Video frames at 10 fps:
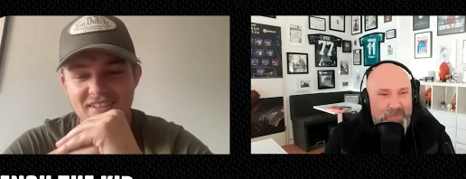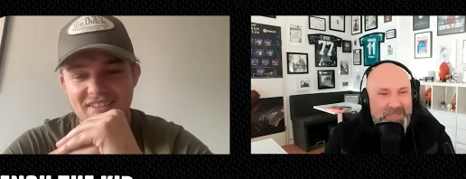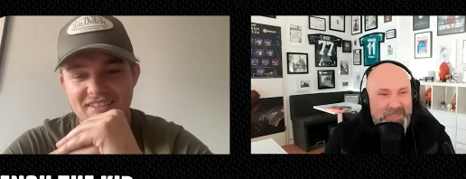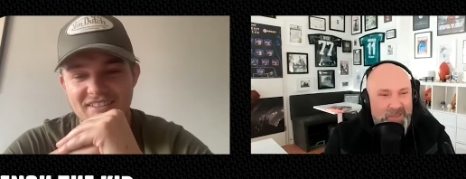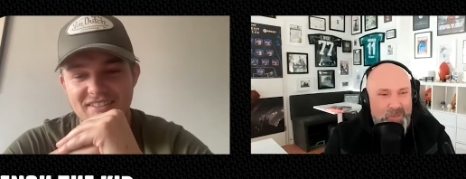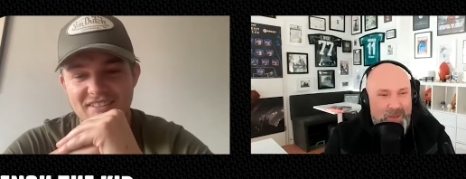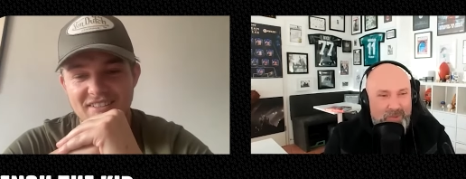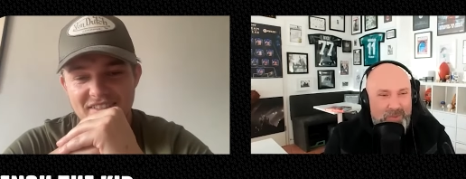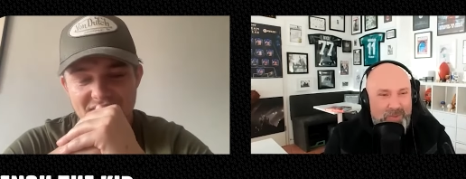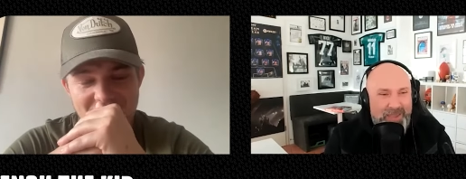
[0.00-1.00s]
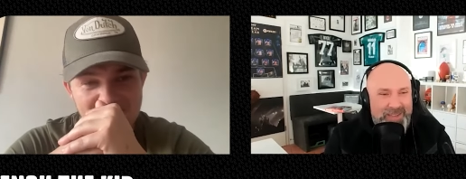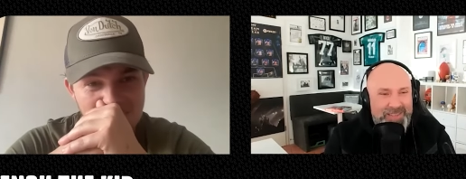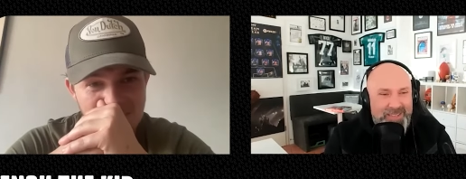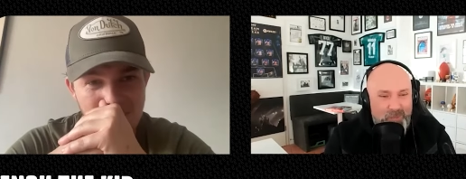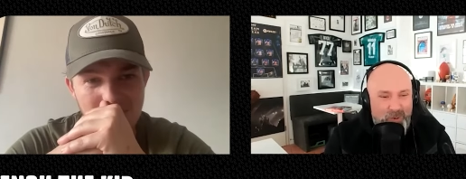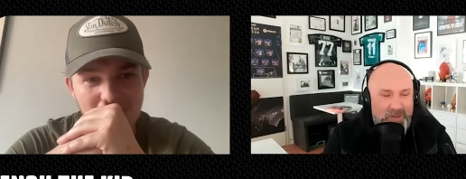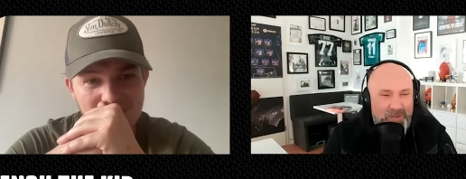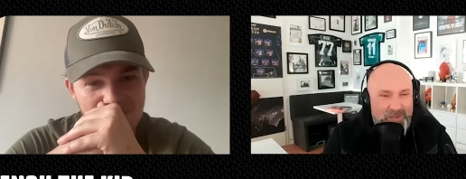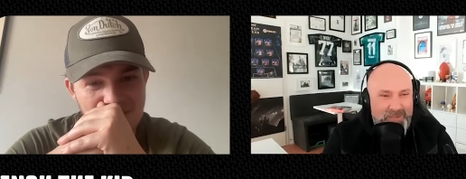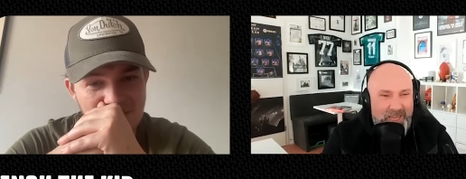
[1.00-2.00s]
Speaker 1: business wide things that were on
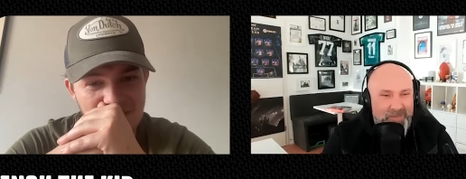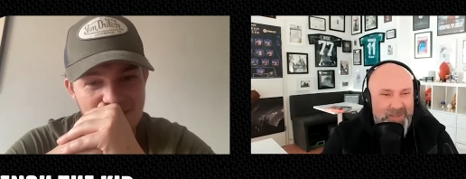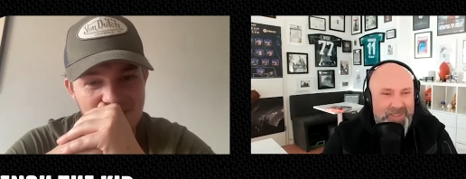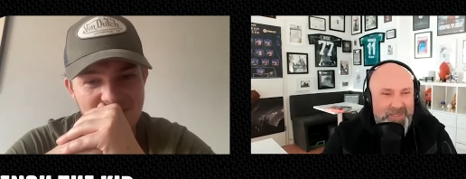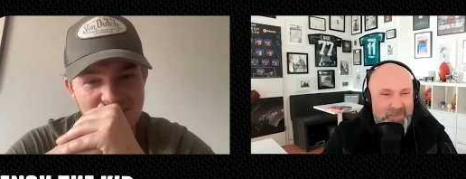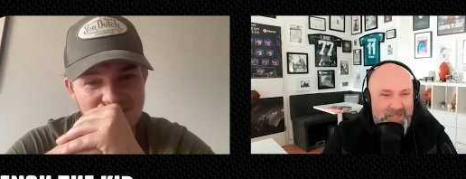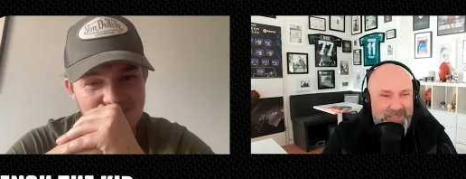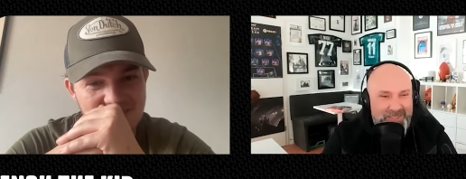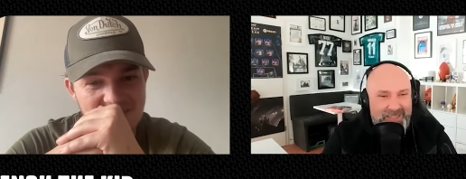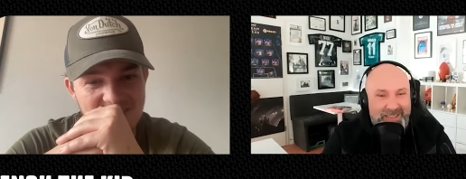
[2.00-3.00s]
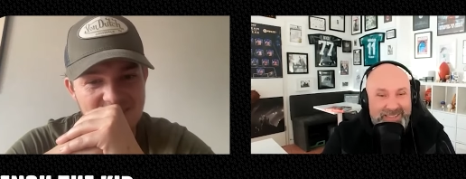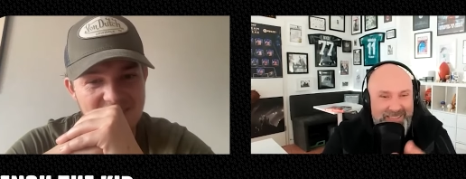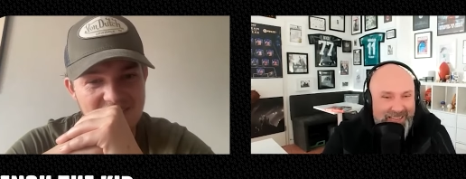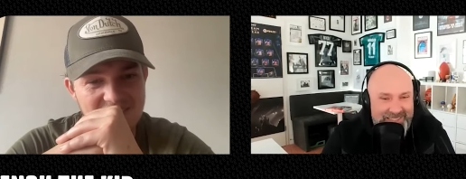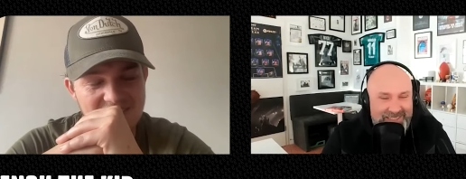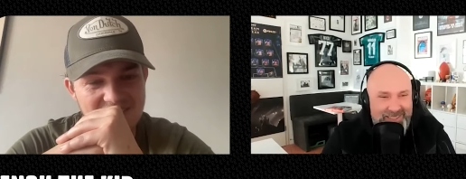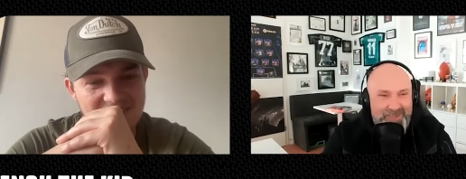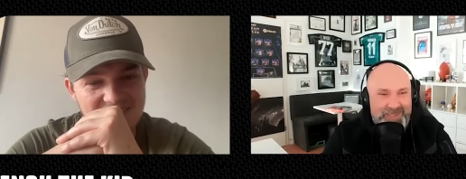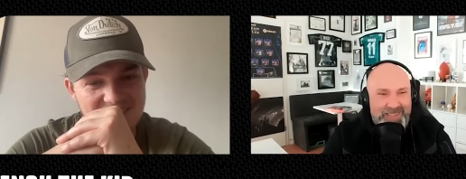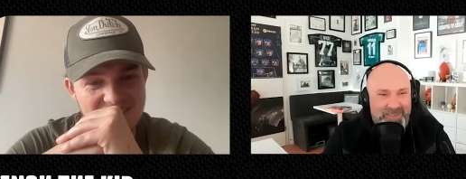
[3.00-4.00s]
your table and your manager said yes and
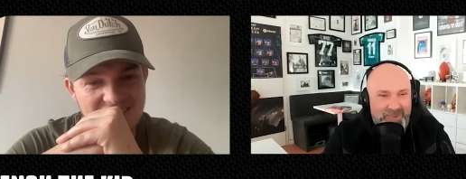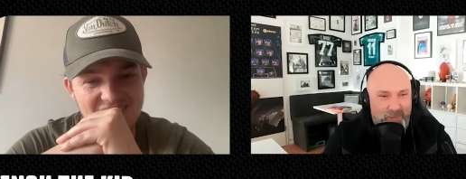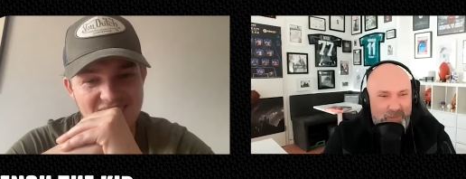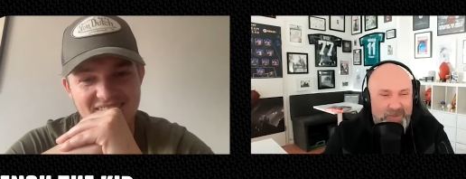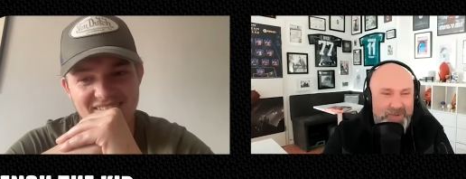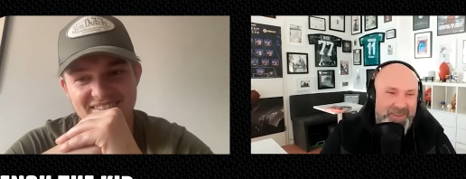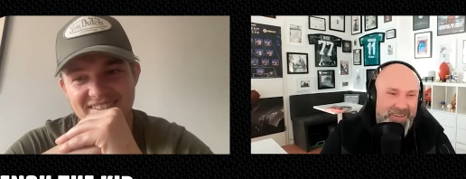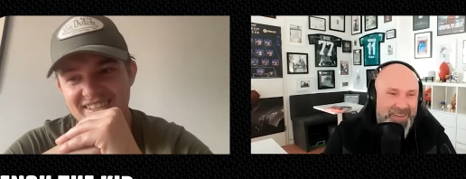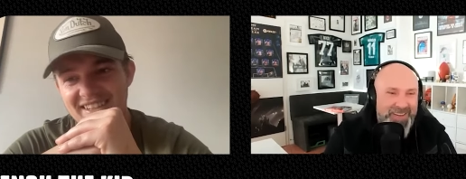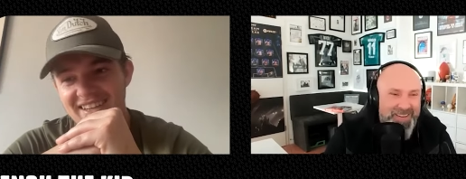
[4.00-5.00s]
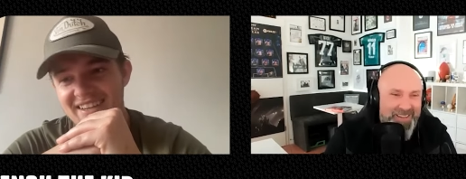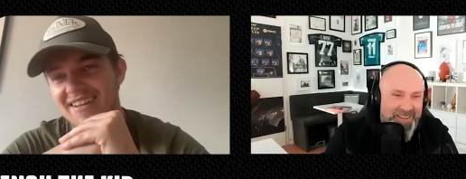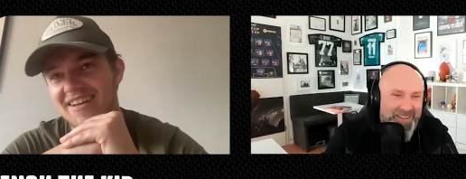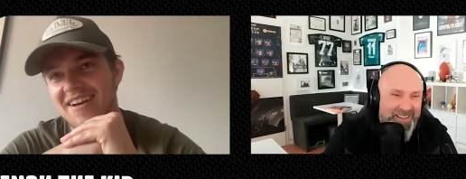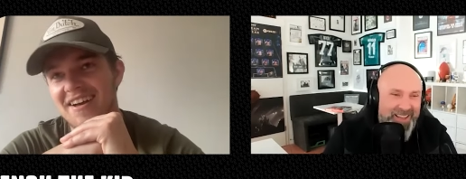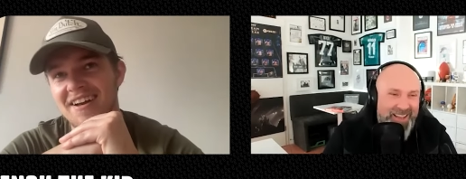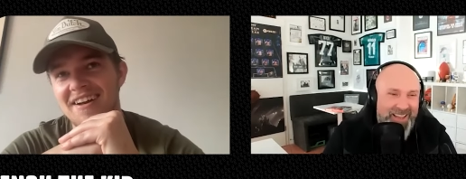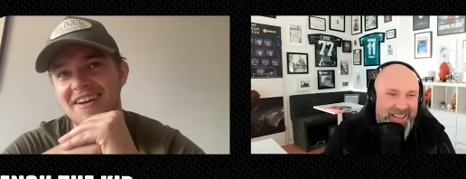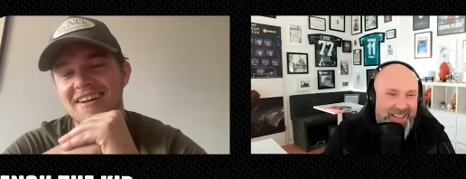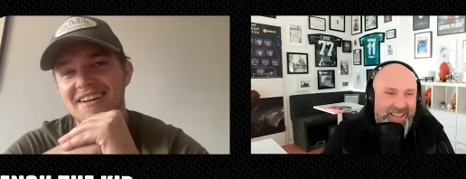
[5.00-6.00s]
you said nope?
Speaker 2: Yeah.
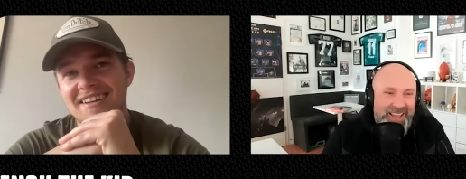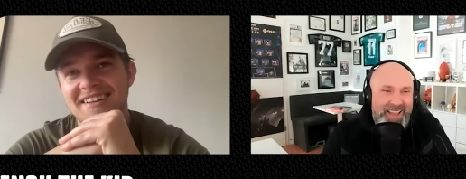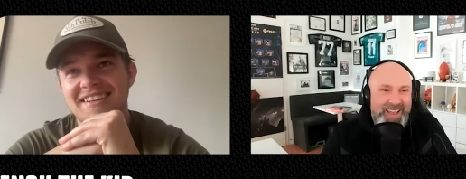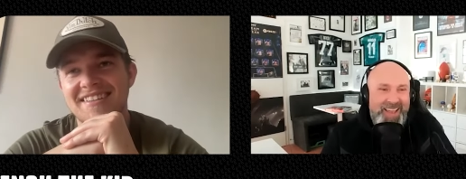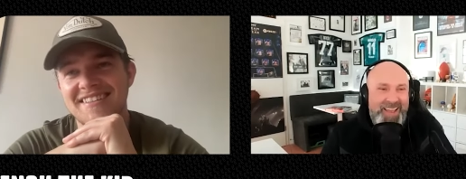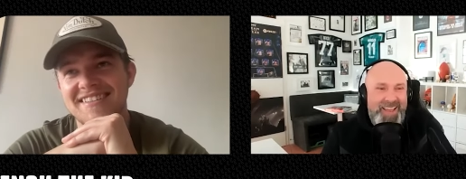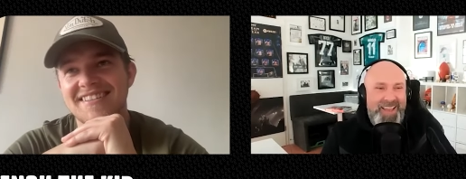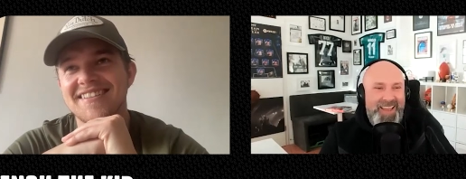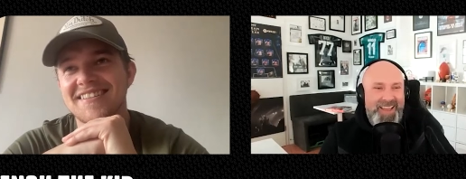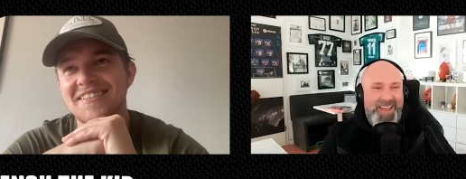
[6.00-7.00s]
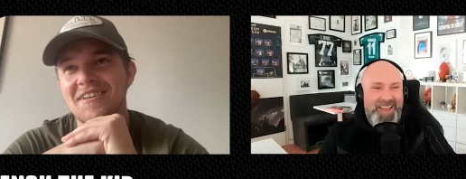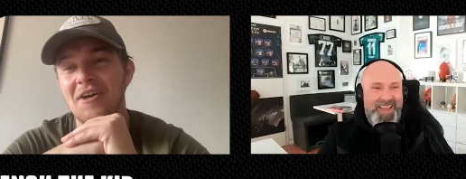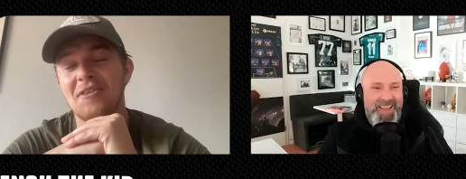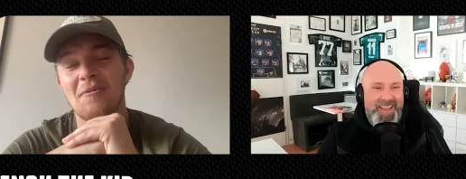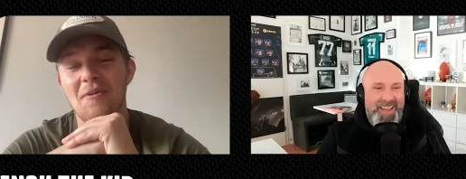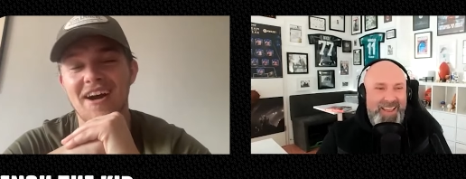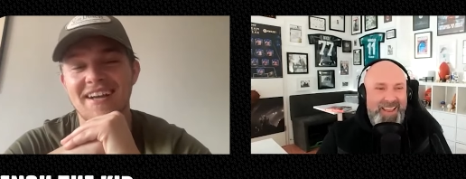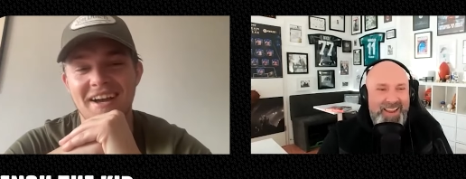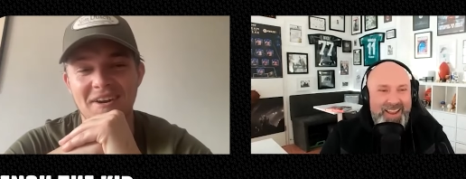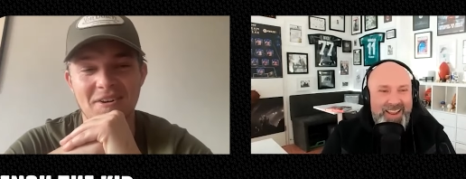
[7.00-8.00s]
Uh, I don't know what
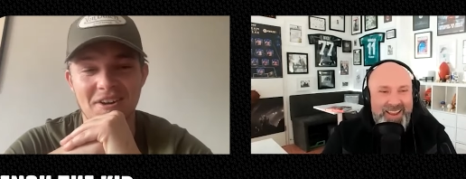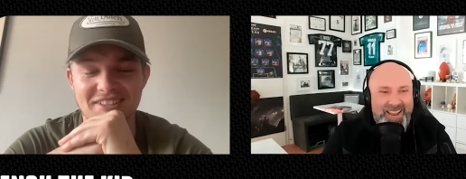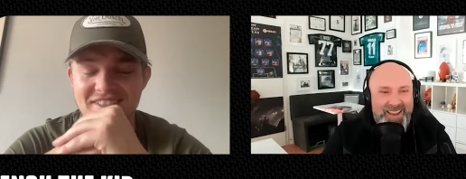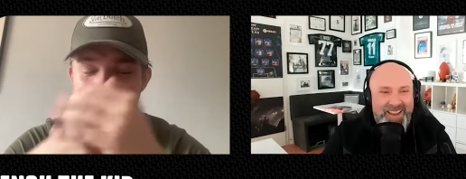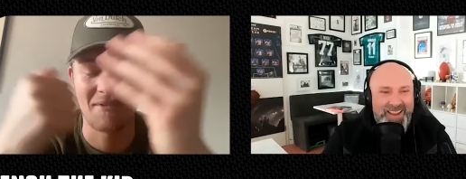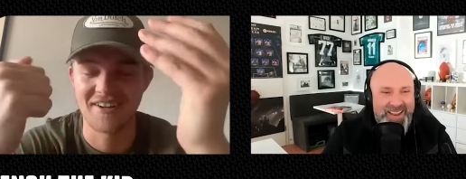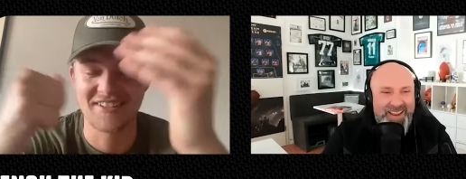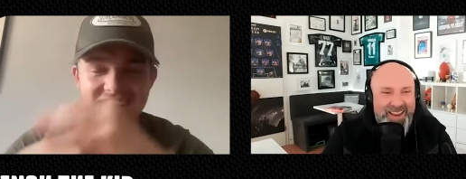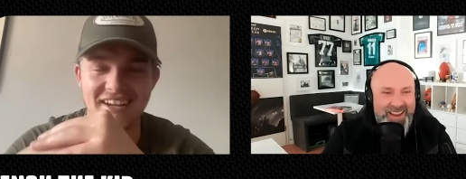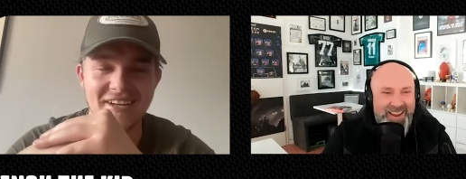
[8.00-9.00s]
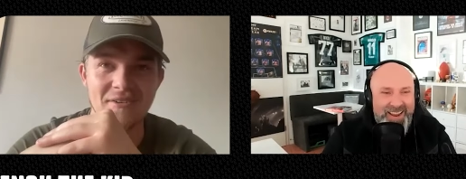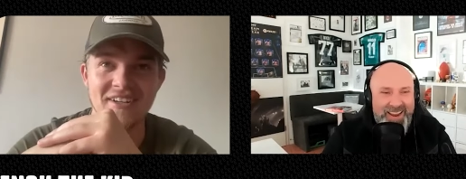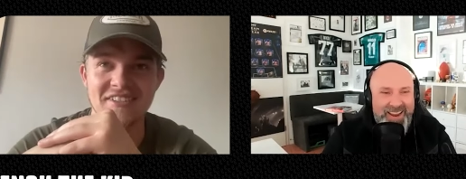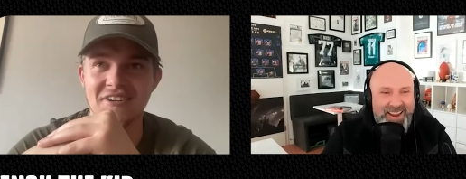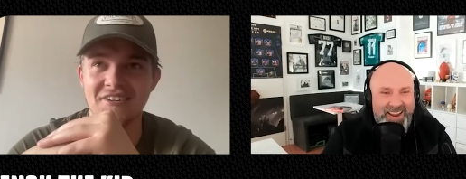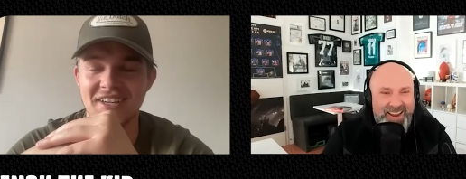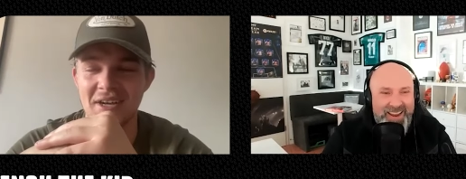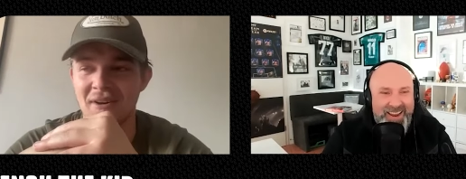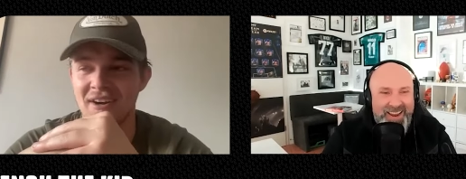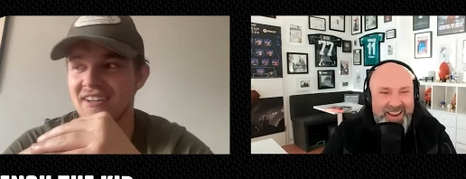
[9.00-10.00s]
I can or can't say, but I'm going to say it anyway because I don't
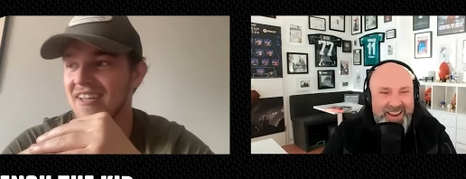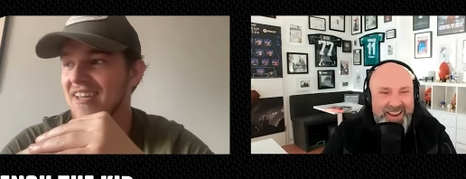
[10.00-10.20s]
care. But